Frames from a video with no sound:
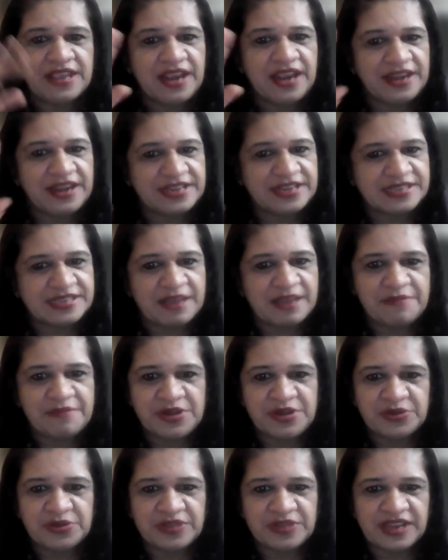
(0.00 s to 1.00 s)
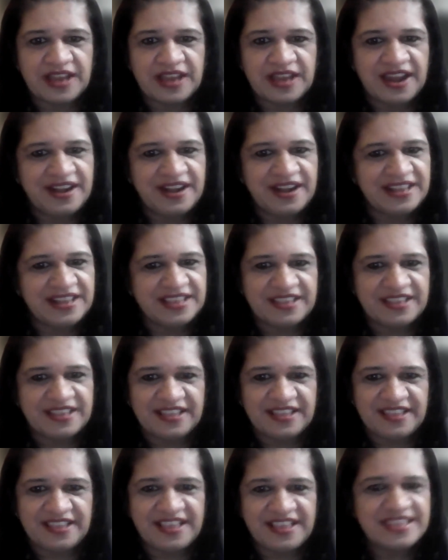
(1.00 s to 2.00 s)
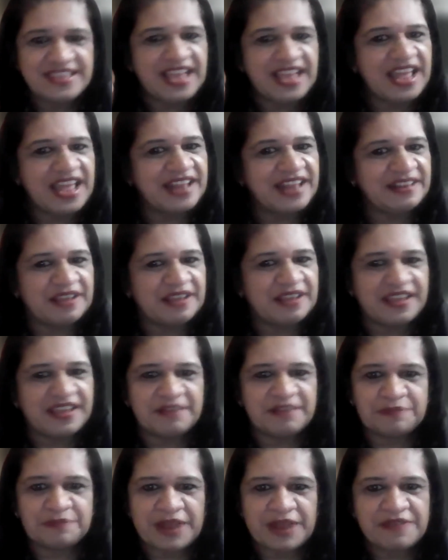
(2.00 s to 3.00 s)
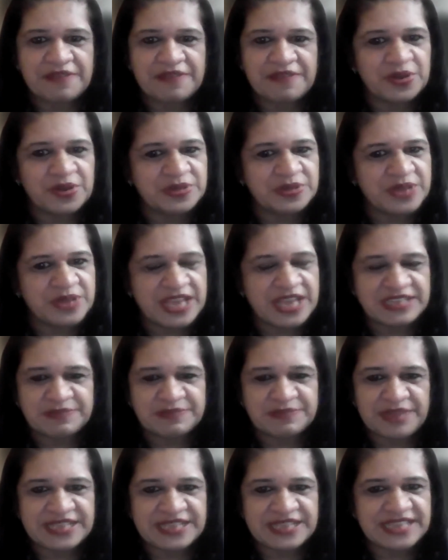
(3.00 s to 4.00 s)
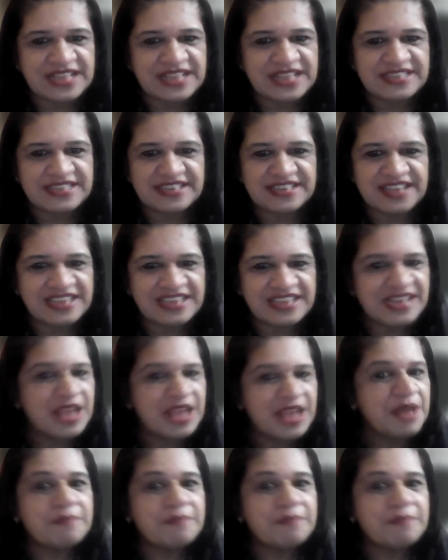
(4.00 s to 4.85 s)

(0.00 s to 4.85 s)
It has come into the card, yes, and the private also has been sensitized.